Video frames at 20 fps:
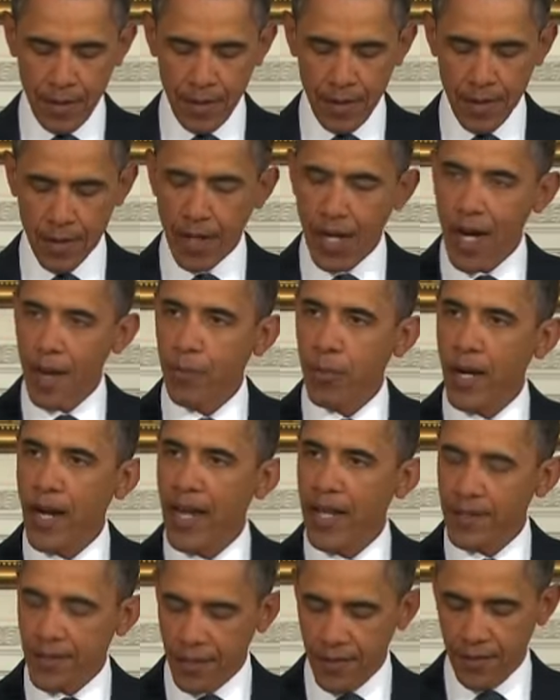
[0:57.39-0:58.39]
A
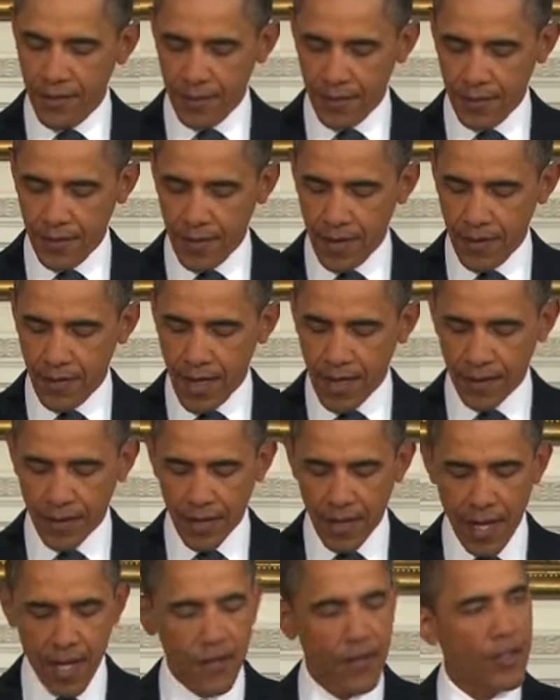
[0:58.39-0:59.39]
comprehensive
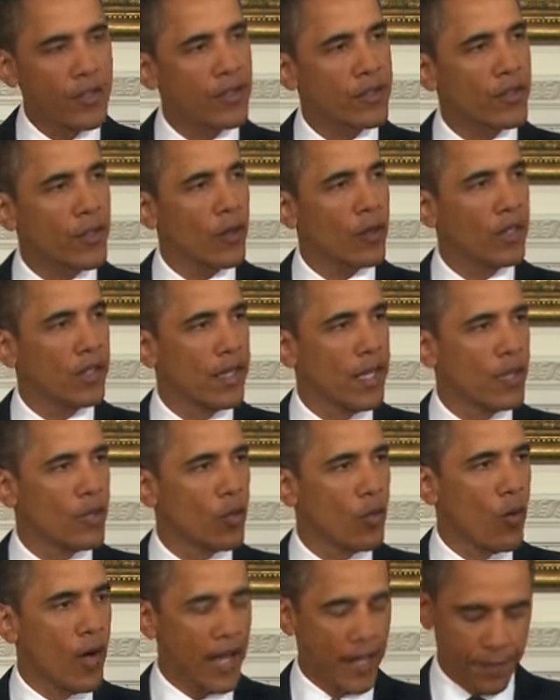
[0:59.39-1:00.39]
investigation is currently
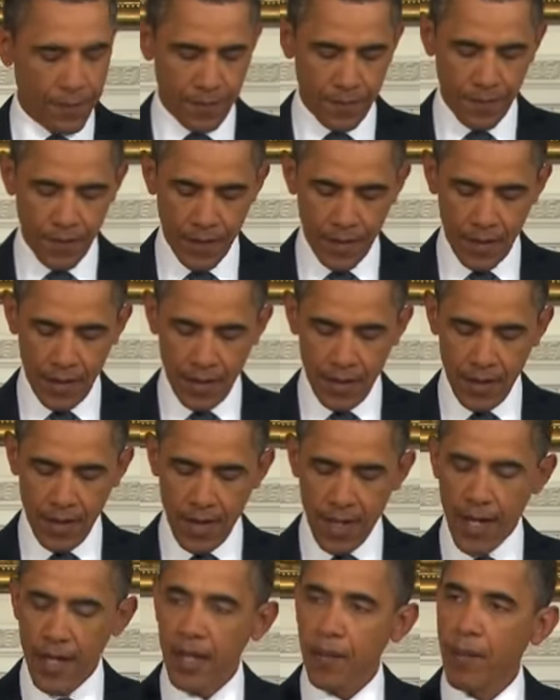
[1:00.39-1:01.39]
underway,
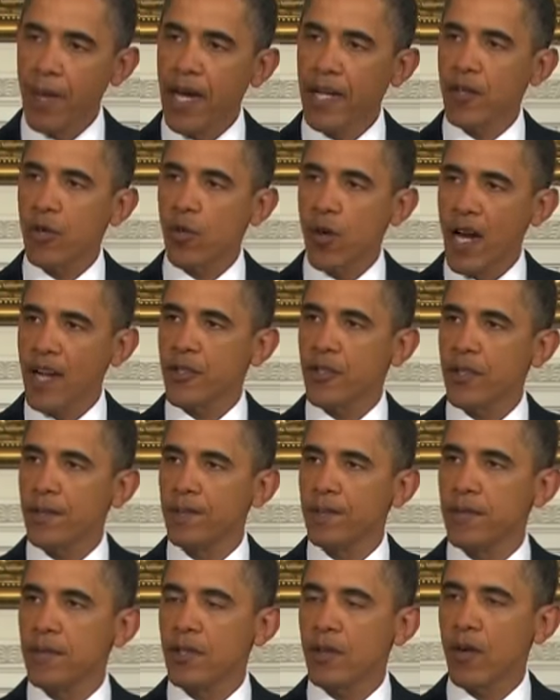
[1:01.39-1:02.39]
and at my
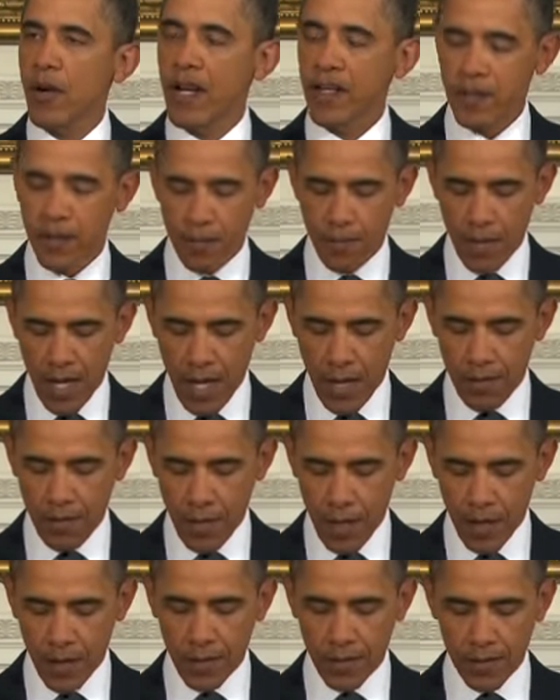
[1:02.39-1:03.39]
direction, Director Bob
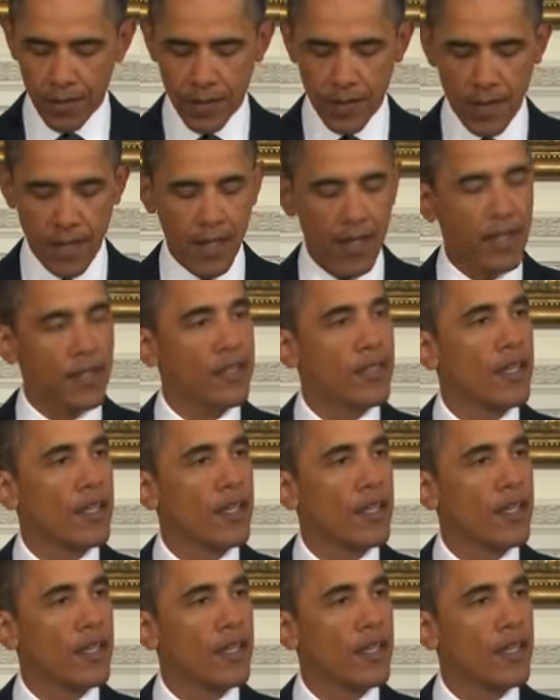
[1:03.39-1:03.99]
Mueller is